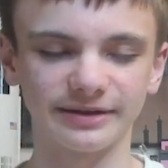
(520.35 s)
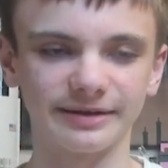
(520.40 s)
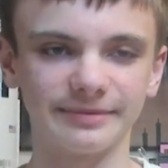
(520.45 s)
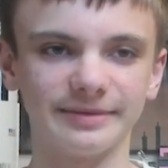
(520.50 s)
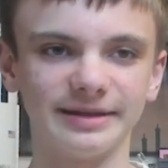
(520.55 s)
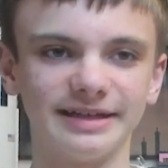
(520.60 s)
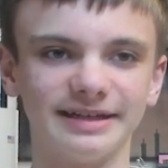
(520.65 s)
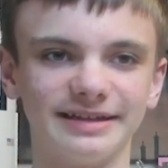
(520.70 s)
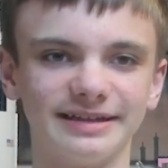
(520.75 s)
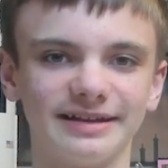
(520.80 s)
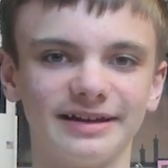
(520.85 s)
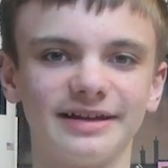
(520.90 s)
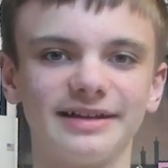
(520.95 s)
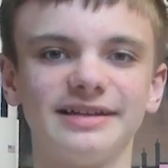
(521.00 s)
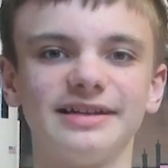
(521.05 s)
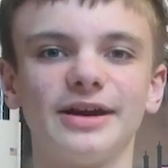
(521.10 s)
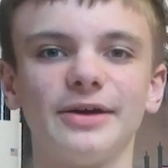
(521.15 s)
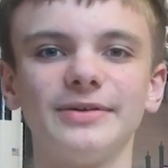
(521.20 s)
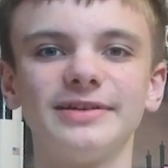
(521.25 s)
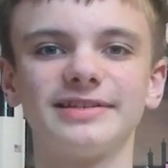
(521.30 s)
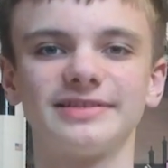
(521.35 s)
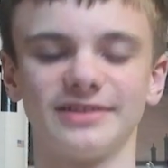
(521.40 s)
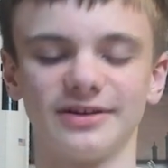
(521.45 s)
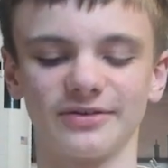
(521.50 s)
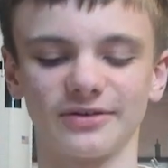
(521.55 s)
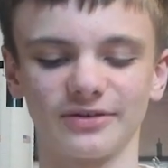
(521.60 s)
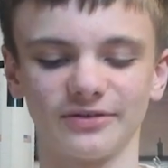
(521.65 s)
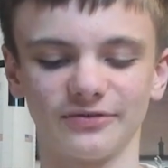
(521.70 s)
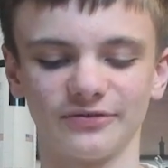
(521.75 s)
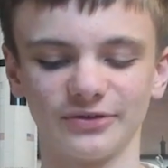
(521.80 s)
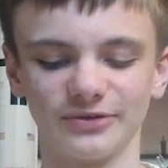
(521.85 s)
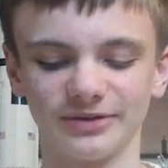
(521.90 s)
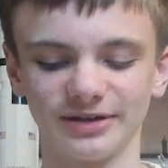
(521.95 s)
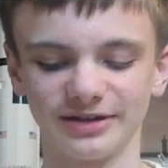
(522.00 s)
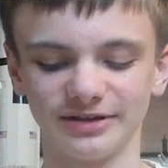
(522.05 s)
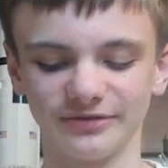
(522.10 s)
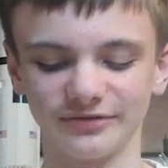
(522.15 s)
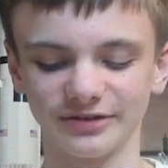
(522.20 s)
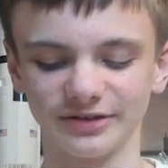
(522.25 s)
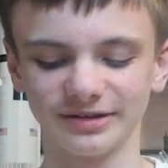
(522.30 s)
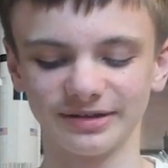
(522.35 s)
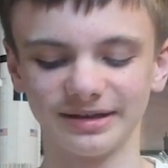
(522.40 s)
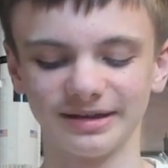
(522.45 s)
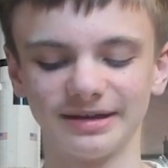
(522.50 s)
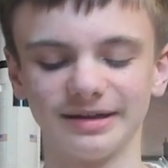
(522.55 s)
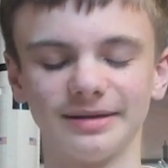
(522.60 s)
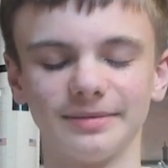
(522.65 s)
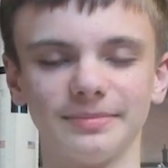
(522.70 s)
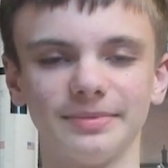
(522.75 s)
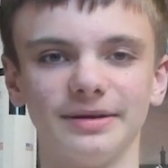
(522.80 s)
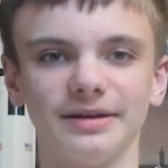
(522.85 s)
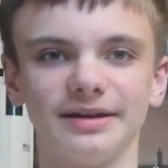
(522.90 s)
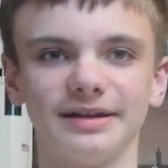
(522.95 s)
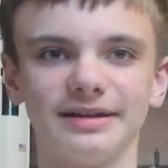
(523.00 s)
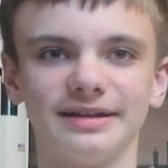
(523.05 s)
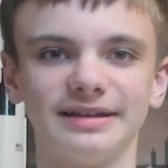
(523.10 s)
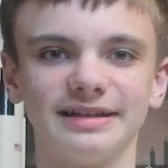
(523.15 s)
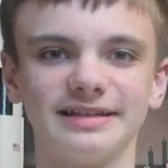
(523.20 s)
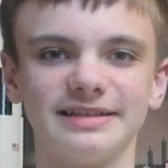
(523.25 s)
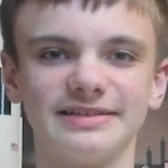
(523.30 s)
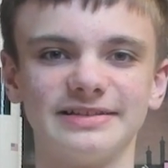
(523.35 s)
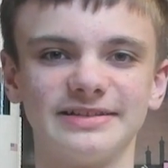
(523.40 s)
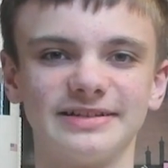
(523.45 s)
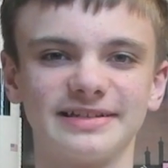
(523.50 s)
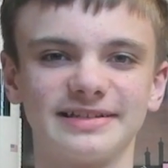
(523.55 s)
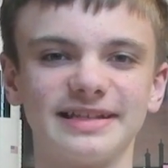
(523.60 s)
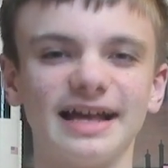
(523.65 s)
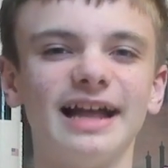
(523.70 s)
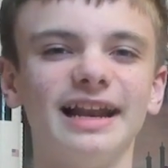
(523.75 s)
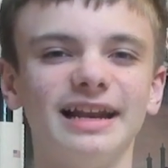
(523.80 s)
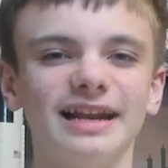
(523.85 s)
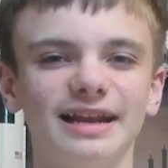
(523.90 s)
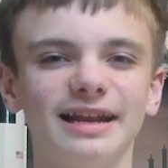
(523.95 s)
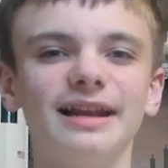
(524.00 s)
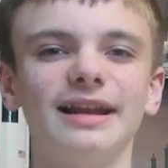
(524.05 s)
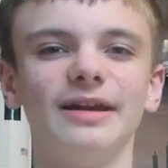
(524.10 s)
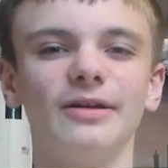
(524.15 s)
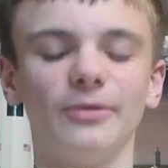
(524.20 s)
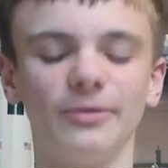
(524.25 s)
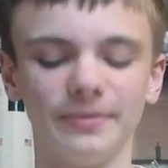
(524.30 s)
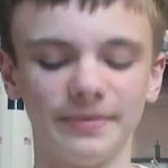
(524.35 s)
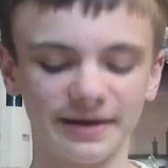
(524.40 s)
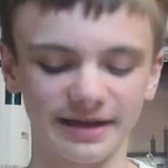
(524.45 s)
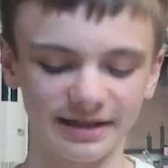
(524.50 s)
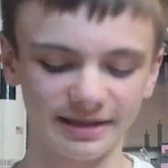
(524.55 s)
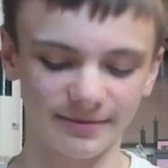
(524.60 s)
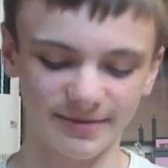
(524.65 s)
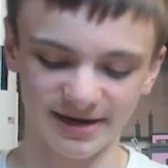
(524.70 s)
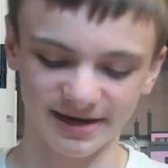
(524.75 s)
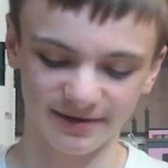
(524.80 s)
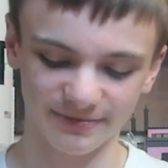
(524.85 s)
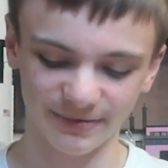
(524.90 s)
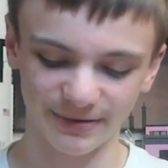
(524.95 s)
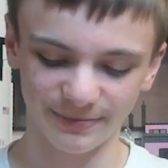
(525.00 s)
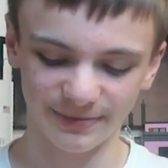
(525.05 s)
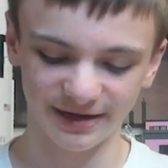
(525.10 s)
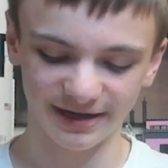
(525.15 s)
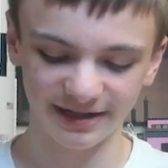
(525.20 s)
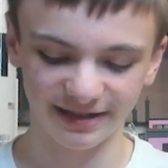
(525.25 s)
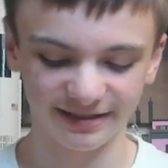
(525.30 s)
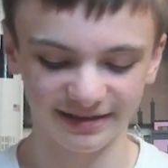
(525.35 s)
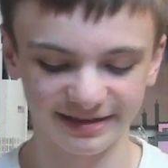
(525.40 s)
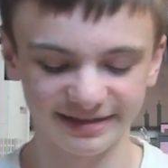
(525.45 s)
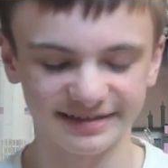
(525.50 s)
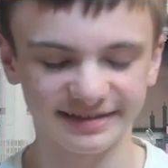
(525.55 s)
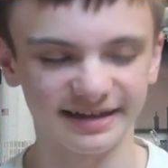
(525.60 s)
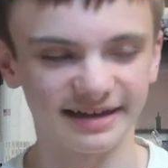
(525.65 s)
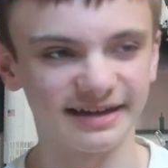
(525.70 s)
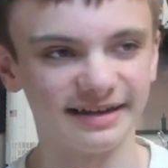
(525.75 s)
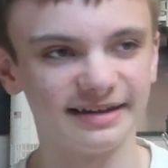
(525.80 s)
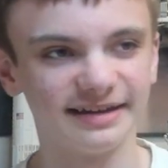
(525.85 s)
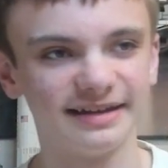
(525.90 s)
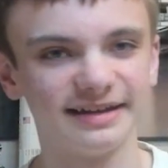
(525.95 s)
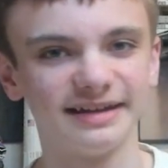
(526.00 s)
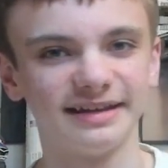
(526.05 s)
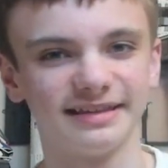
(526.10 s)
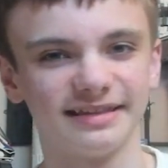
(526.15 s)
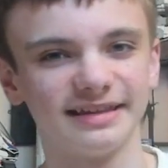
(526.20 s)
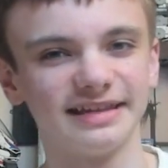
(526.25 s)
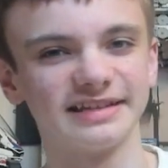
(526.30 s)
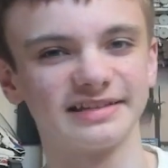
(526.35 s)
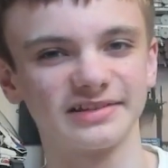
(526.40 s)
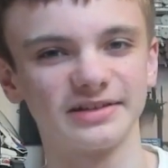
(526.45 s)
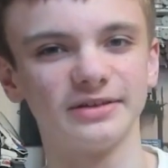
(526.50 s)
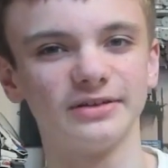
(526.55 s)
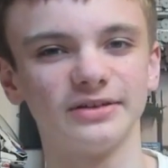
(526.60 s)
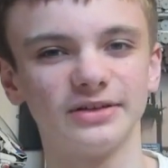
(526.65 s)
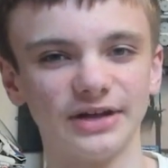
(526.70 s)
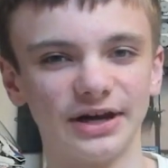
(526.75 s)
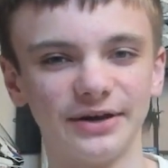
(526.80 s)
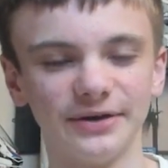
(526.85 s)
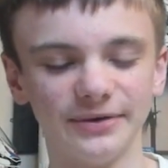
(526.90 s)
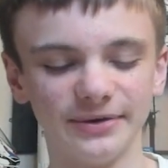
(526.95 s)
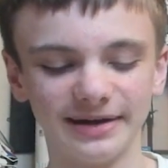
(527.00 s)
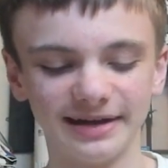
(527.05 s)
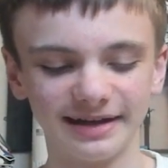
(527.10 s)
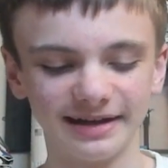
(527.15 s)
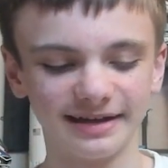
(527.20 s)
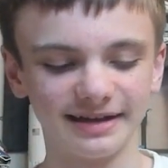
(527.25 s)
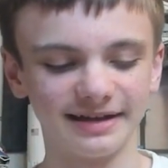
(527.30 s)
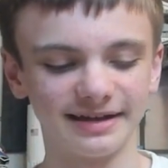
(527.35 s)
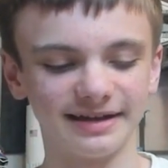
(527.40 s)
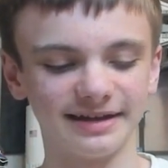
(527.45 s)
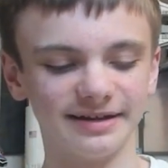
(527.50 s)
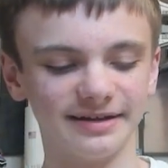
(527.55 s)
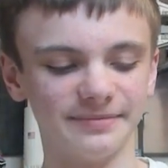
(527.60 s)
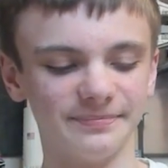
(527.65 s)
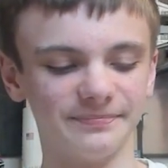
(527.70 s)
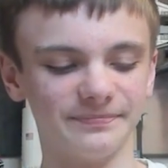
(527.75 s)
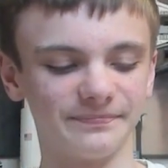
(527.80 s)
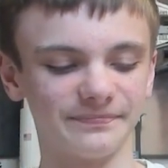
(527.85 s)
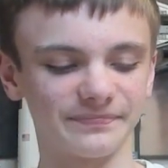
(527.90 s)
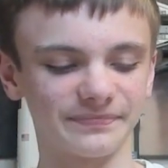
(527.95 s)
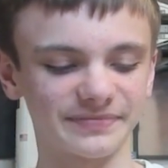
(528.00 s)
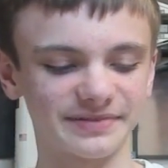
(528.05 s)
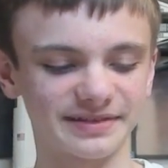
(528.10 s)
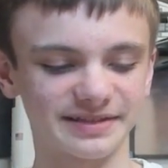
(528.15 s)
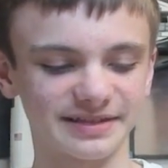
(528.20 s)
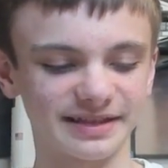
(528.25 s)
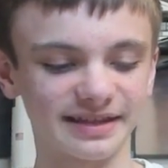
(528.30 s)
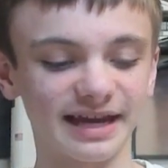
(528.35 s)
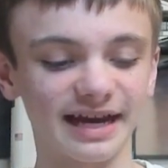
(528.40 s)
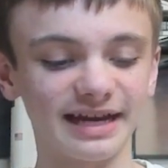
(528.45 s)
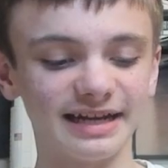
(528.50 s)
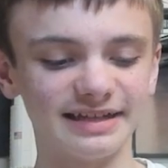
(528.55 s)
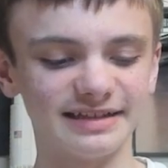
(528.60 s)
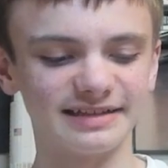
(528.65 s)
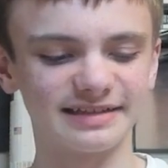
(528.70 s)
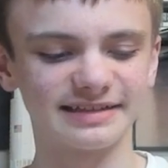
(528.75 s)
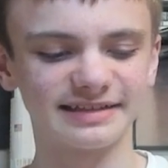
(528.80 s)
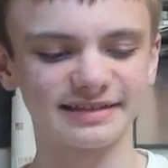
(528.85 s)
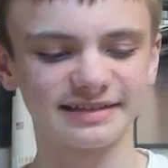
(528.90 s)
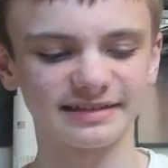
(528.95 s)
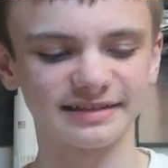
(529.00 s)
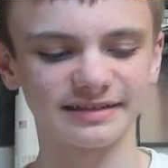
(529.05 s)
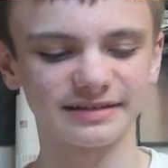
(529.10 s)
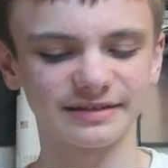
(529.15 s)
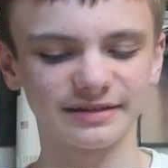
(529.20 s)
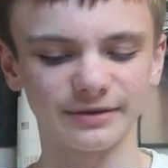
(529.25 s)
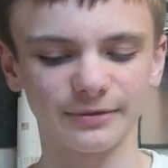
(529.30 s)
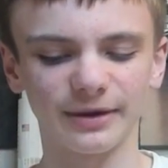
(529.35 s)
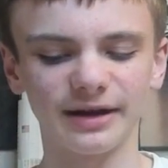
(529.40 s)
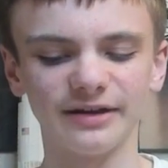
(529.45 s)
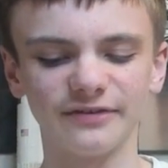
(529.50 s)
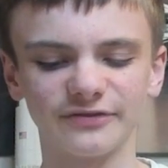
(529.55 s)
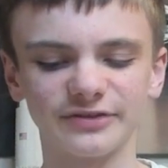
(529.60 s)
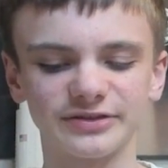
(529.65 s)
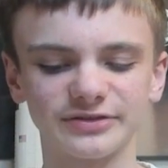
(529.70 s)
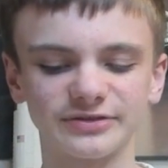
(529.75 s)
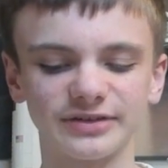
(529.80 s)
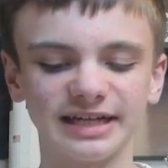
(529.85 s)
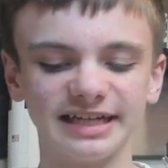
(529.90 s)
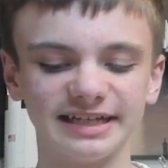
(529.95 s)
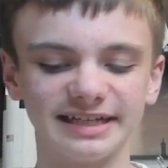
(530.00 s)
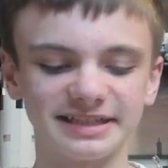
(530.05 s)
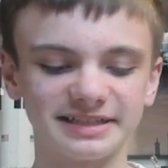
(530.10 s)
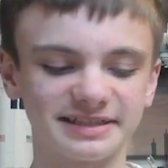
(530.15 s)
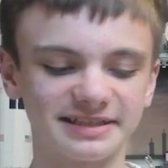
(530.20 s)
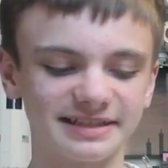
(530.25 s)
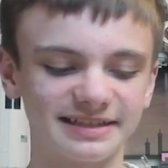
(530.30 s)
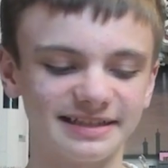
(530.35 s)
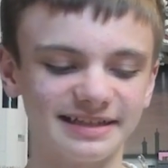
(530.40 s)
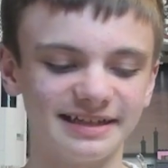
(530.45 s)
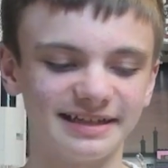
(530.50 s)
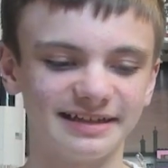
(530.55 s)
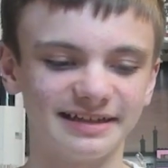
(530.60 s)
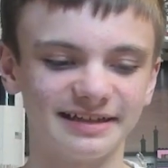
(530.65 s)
I mean, I know it's not going to fall over, but it's just that little bit in the back of my mind that's like, this could go. So that is quite frustrating actually.